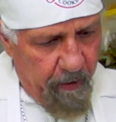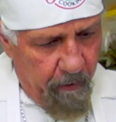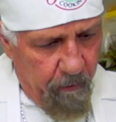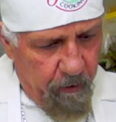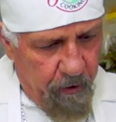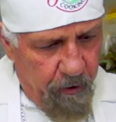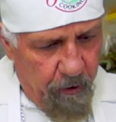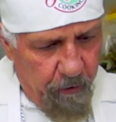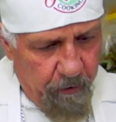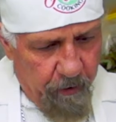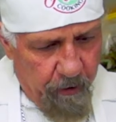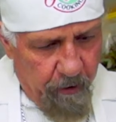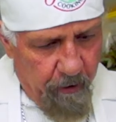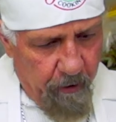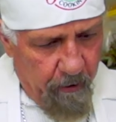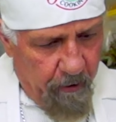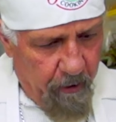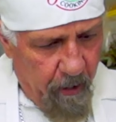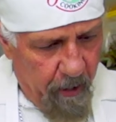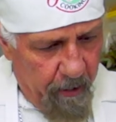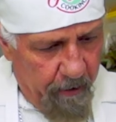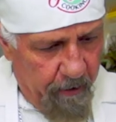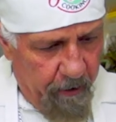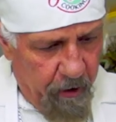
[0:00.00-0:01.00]
I was using the
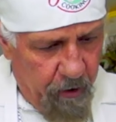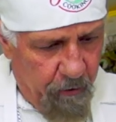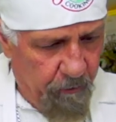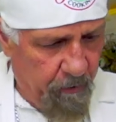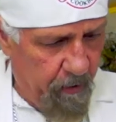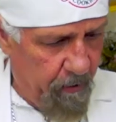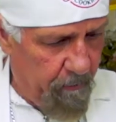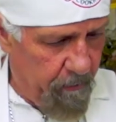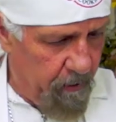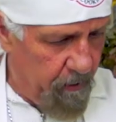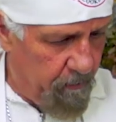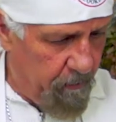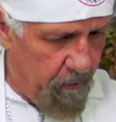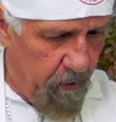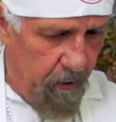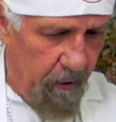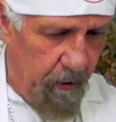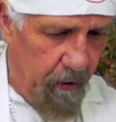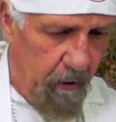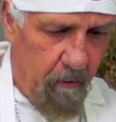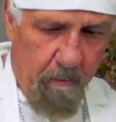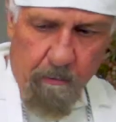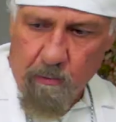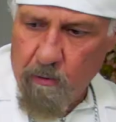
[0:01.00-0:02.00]
tiny shrimps.
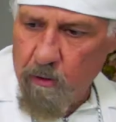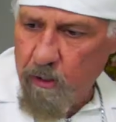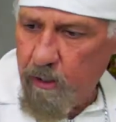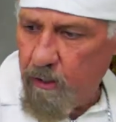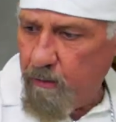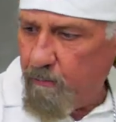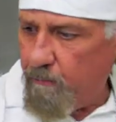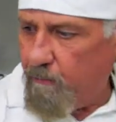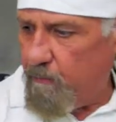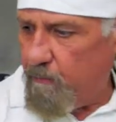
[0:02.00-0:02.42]
Boy, oh boy.